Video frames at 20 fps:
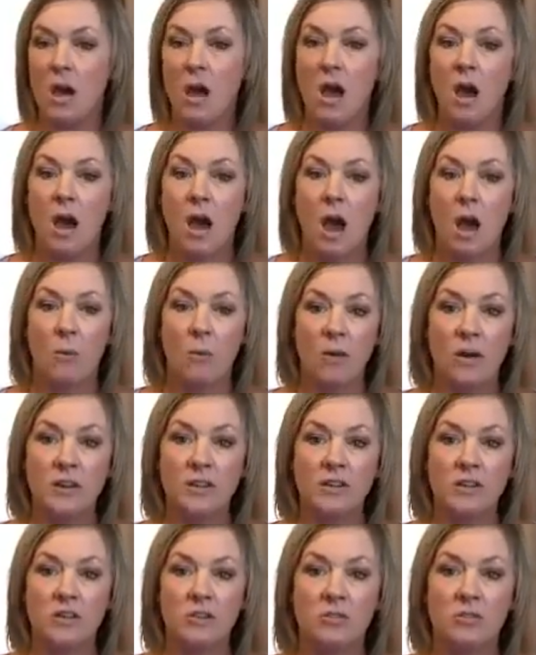I wanted
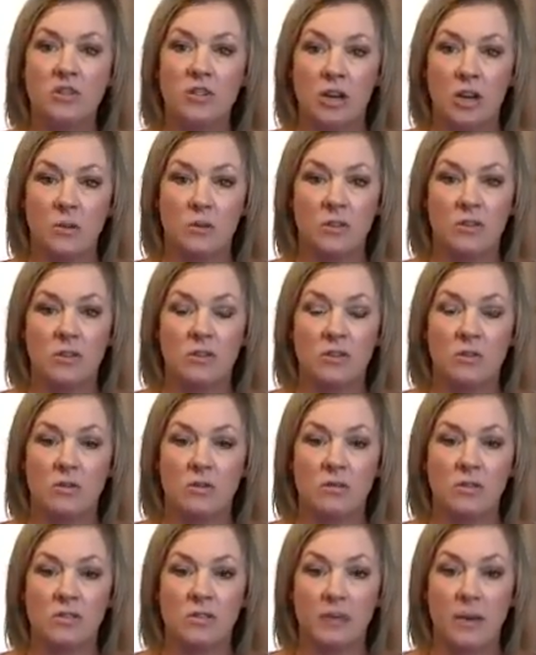to share with
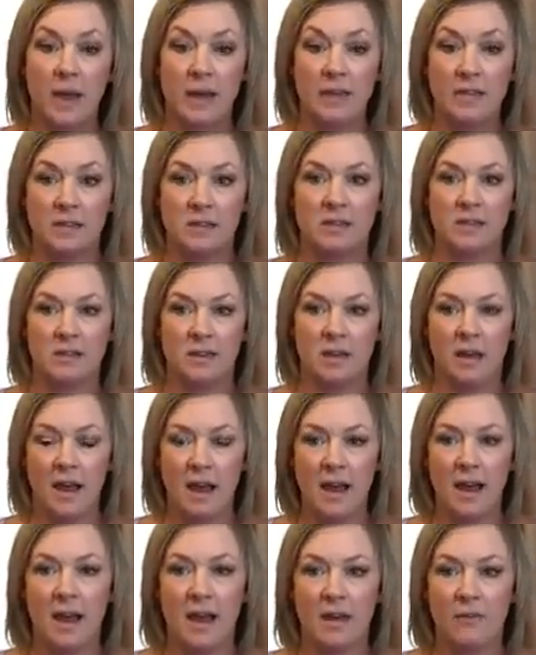you some ideas that
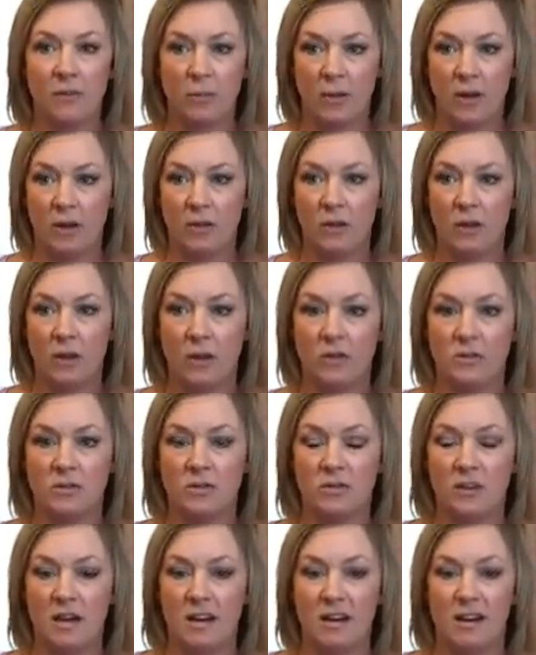I have around
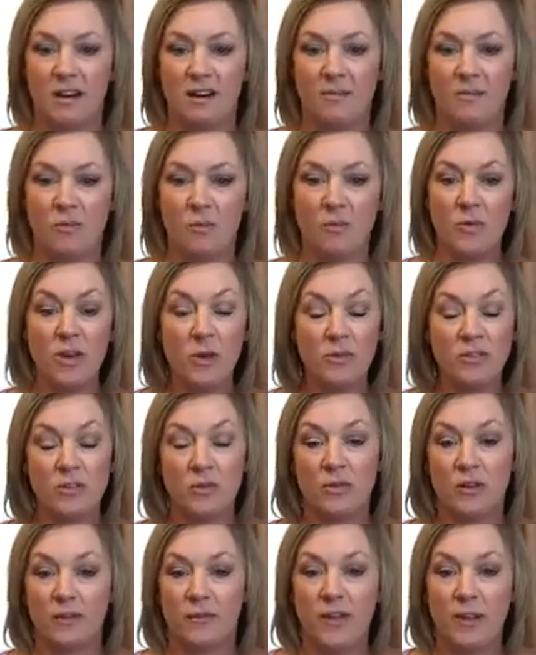those. We always go
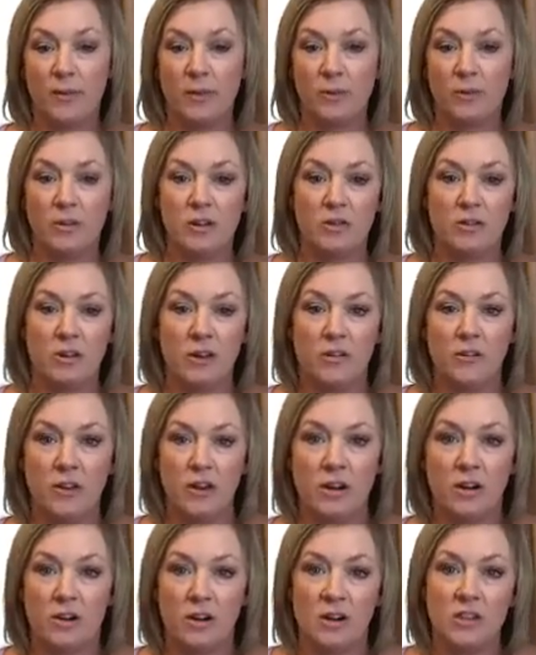on a family reunion every
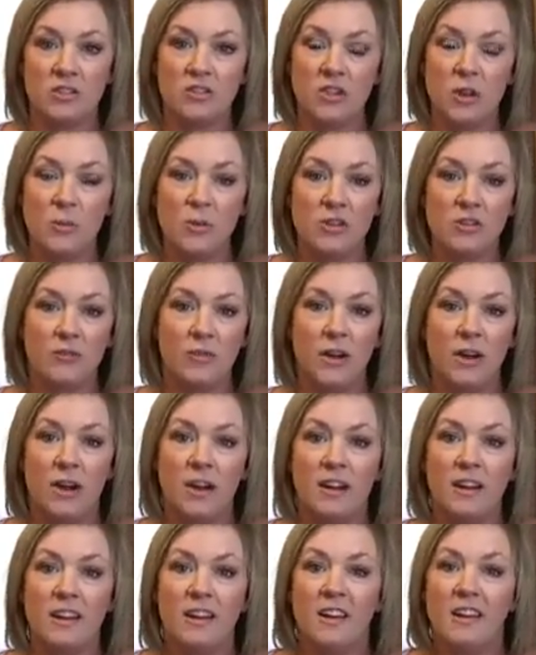year, and it's so much
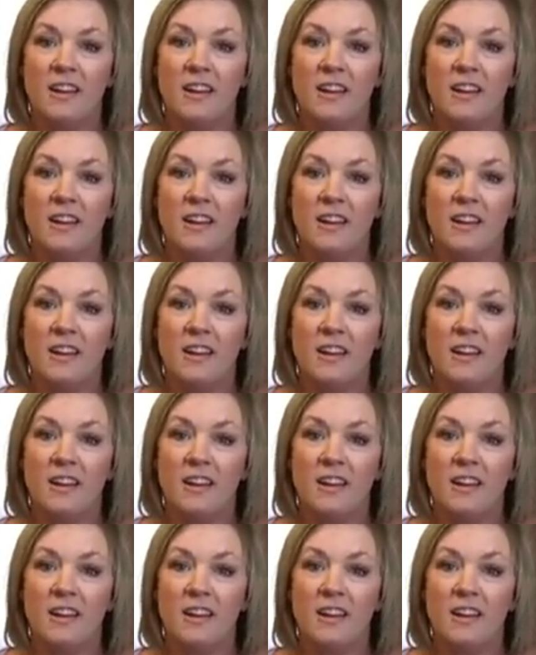fun.